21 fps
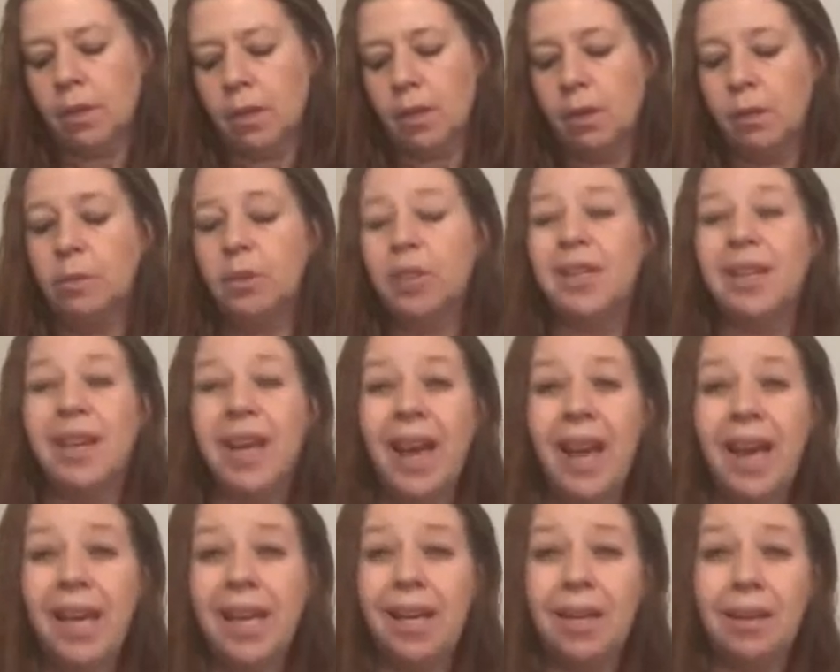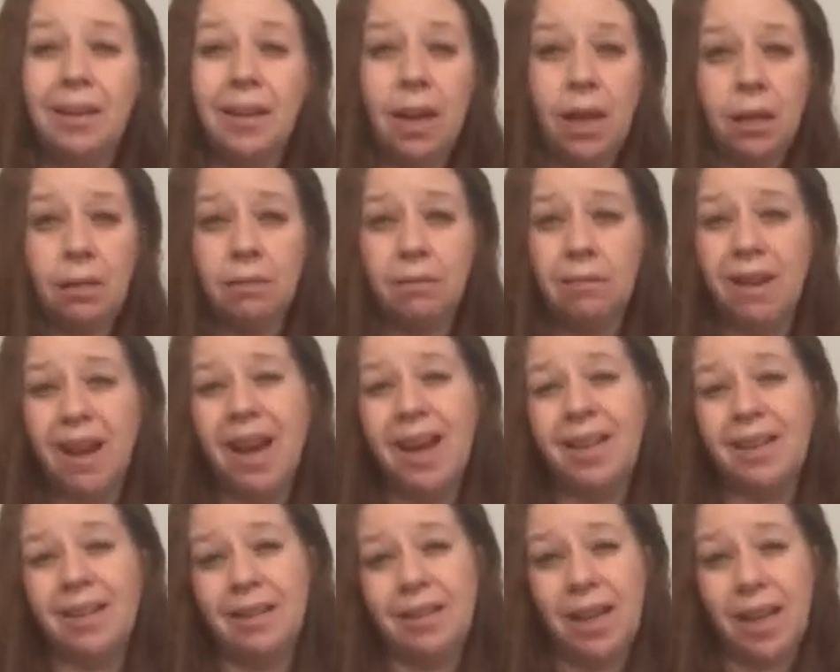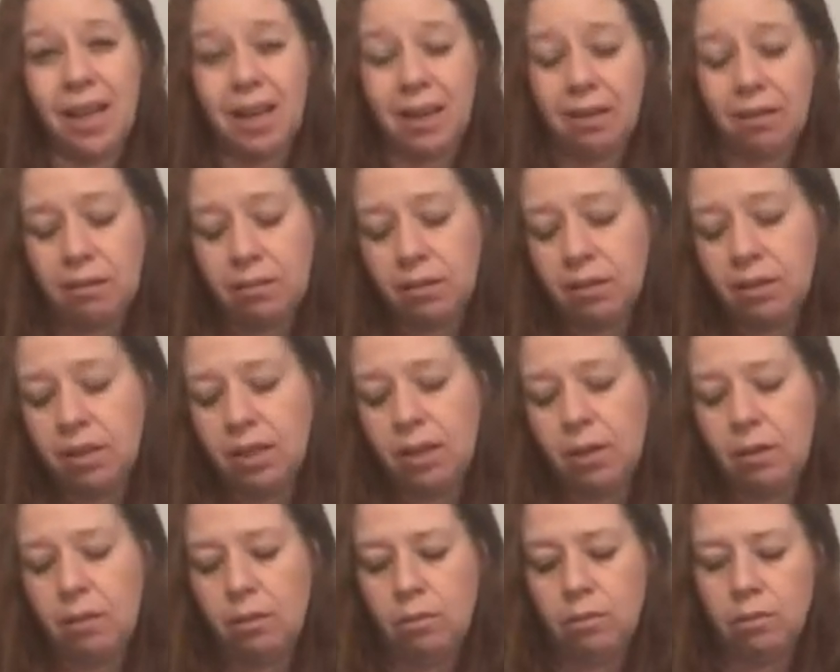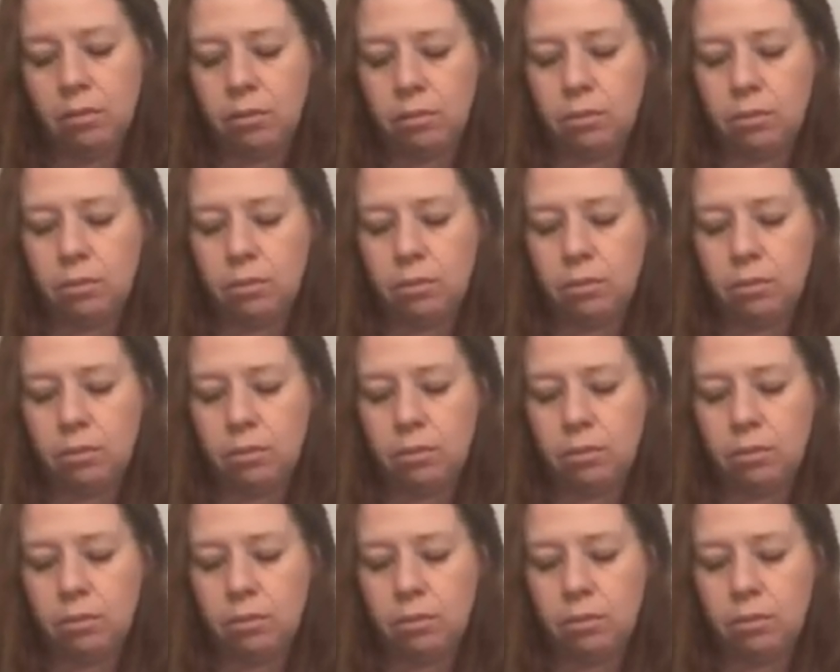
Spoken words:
I'm just gonna hang it on a nail, so